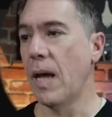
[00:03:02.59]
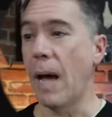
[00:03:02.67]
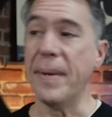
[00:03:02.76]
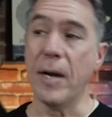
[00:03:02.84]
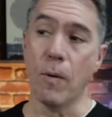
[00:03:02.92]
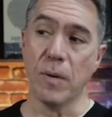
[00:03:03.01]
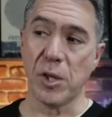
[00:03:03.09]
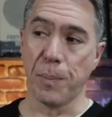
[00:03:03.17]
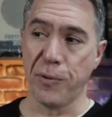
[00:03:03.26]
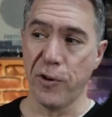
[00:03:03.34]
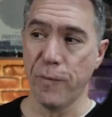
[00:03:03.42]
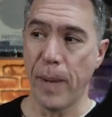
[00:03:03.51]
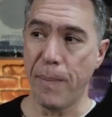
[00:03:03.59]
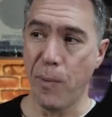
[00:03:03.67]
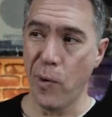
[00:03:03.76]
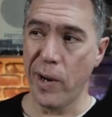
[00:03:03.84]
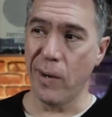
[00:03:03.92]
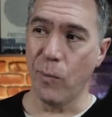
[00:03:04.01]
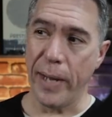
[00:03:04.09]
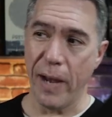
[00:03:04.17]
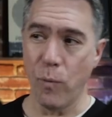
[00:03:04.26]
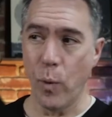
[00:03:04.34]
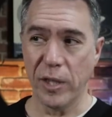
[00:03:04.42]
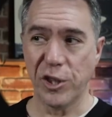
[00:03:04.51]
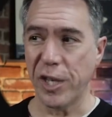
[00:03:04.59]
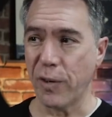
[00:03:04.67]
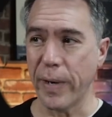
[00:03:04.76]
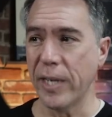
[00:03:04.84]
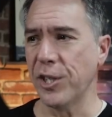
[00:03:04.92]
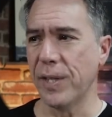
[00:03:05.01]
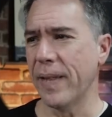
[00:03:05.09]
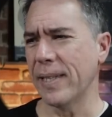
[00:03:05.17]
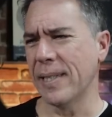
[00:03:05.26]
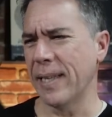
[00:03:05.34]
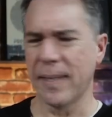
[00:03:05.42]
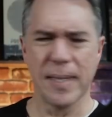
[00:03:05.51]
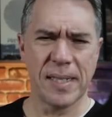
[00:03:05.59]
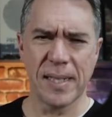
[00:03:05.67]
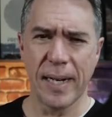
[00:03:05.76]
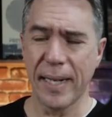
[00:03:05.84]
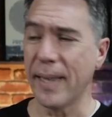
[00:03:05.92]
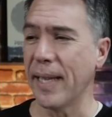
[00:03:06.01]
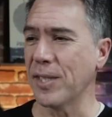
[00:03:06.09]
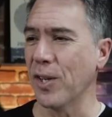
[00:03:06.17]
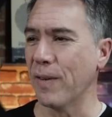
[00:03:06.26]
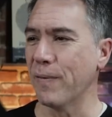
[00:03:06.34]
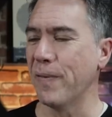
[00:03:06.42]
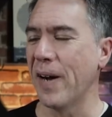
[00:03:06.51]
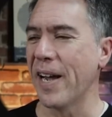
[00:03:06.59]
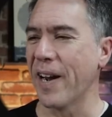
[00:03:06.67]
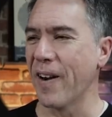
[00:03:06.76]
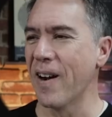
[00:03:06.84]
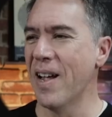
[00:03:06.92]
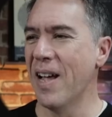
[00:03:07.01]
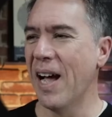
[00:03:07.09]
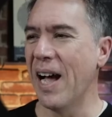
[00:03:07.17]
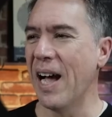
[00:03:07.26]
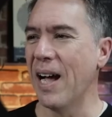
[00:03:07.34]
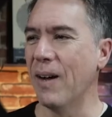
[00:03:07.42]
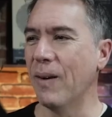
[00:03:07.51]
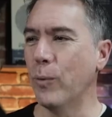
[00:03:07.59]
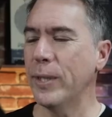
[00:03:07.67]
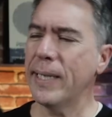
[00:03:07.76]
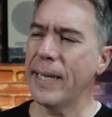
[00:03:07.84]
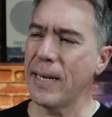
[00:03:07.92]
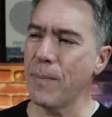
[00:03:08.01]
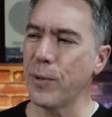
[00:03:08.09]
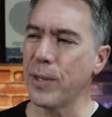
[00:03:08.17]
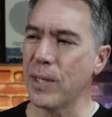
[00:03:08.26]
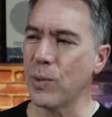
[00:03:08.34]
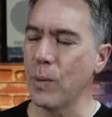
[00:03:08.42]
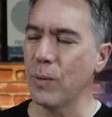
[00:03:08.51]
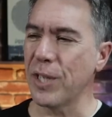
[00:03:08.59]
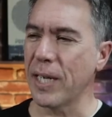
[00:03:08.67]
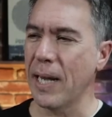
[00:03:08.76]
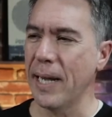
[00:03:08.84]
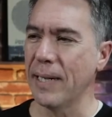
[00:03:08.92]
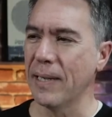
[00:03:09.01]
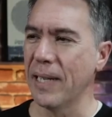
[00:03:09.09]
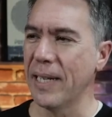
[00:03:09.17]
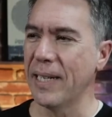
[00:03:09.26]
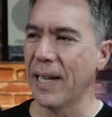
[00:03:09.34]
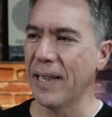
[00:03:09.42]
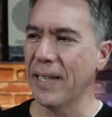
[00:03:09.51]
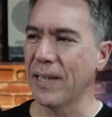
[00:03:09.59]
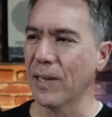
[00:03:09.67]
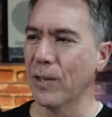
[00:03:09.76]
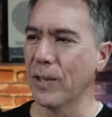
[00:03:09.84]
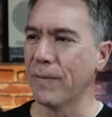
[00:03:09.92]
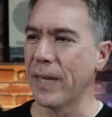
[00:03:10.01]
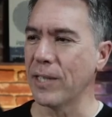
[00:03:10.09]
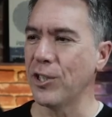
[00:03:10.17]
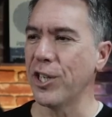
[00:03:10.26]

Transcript: I mean, almost to prove my point, we have one generation that's like the study that's on fire. Uh, we did end up with this one, which I kind of like. I like the look of that